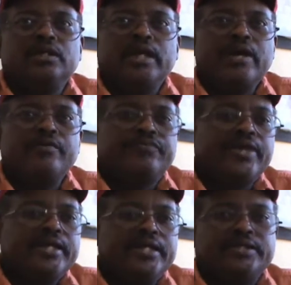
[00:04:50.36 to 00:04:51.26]

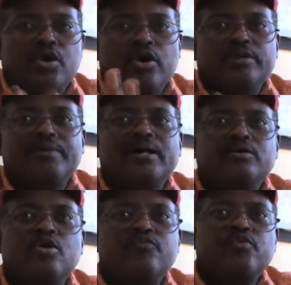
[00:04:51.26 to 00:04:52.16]
everything they talked about
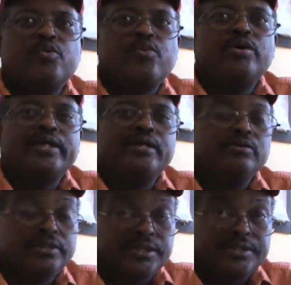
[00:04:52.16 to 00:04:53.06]
Gulf War
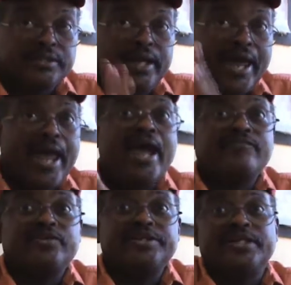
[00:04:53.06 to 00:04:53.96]
illness
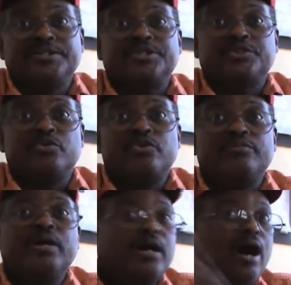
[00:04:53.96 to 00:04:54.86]
after Desert Storm
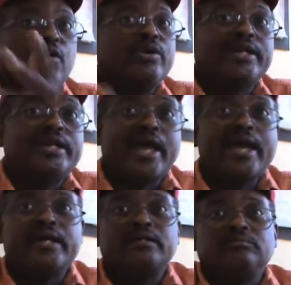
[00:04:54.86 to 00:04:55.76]
already had.